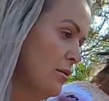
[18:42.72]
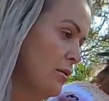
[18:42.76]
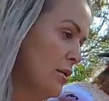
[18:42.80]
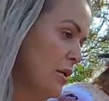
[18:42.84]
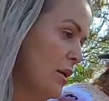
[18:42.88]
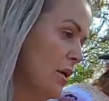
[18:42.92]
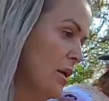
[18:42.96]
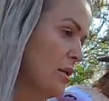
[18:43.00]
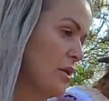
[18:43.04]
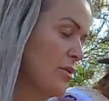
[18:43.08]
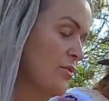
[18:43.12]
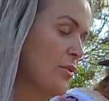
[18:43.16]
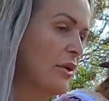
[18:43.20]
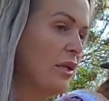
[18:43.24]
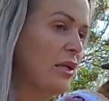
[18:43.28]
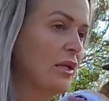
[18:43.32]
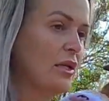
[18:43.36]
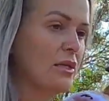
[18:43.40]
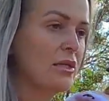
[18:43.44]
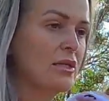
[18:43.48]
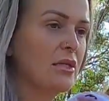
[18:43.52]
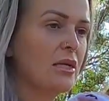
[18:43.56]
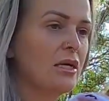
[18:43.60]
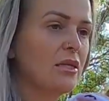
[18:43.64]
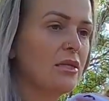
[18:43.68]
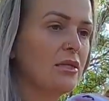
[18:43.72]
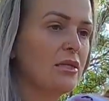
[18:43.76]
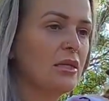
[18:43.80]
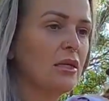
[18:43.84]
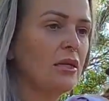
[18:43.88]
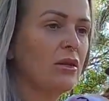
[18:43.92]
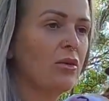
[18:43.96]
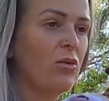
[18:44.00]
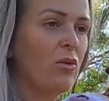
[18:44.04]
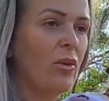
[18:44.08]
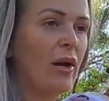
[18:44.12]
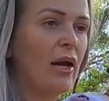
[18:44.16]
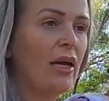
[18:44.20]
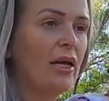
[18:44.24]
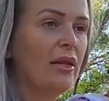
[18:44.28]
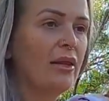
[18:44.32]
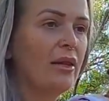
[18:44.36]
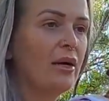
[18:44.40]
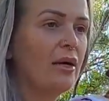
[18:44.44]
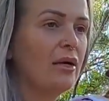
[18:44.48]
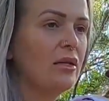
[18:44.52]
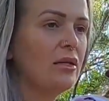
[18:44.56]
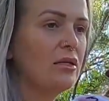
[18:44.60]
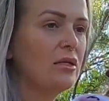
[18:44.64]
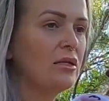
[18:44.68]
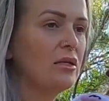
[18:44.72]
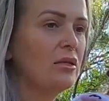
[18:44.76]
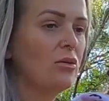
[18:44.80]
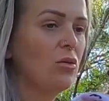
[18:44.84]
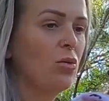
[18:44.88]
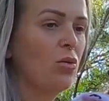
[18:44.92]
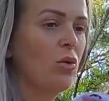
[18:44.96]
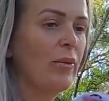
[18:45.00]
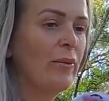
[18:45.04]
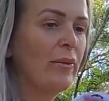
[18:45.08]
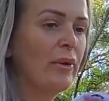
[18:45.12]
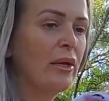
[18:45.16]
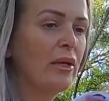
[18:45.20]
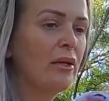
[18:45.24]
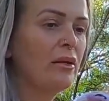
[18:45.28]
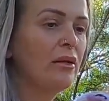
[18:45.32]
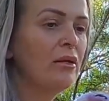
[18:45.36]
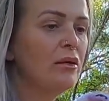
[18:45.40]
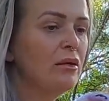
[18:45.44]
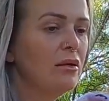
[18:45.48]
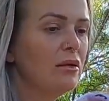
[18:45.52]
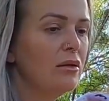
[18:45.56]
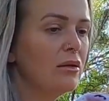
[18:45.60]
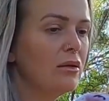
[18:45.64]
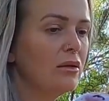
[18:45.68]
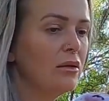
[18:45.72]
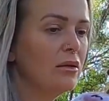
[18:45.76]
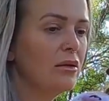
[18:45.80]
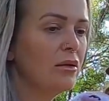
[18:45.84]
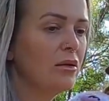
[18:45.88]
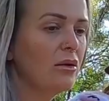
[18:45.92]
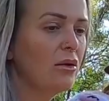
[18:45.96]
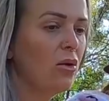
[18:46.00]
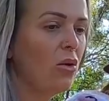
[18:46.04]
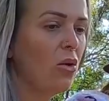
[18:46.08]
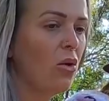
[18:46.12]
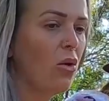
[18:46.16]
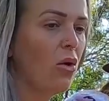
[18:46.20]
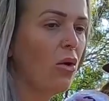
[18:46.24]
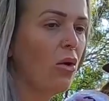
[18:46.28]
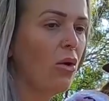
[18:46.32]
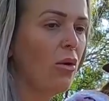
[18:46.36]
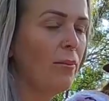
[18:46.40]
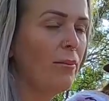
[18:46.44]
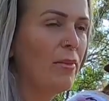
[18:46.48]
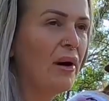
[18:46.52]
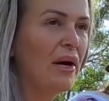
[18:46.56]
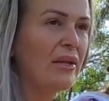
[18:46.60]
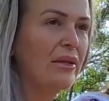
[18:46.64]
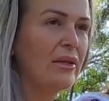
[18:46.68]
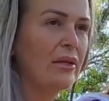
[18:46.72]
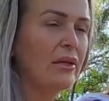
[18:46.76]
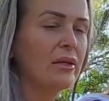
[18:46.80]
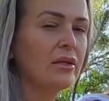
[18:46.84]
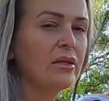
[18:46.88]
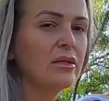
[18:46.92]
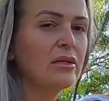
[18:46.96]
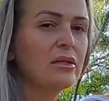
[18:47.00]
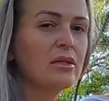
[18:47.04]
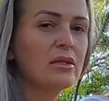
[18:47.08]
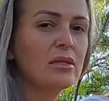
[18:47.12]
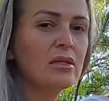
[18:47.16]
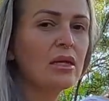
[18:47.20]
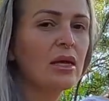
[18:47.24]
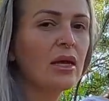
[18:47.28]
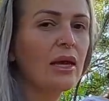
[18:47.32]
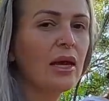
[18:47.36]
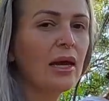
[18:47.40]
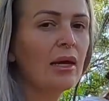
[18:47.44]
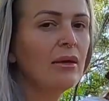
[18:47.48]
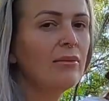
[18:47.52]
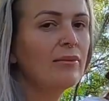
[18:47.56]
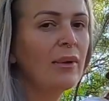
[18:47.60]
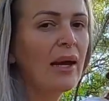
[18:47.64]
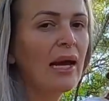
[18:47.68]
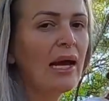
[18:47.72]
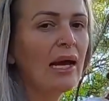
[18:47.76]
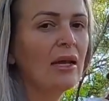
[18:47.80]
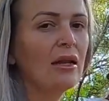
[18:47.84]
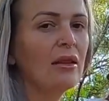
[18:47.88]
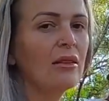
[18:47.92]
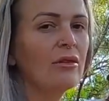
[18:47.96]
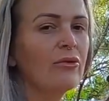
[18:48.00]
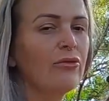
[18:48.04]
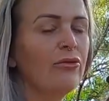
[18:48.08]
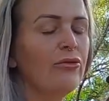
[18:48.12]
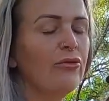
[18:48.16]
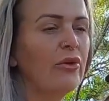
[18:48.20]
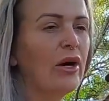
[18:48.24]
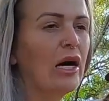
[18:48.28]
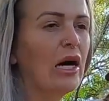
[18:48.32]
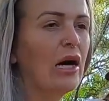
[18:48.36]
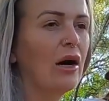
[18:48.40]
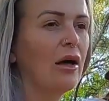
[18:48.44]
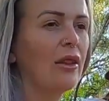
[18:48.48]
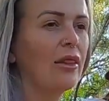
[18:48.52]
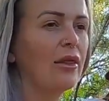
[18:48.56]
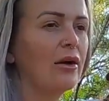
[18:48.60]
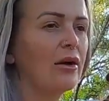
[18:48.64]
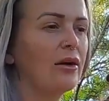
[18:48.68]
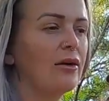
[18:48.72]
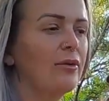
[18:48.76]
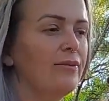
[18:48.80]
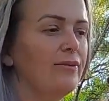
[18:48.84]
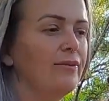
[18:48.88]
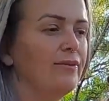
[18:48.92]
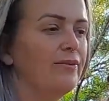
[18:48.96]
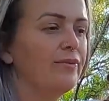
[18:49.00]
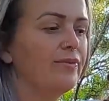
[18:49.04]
Yeah, it's pretty disgusting the way that women or mothers can paint the father.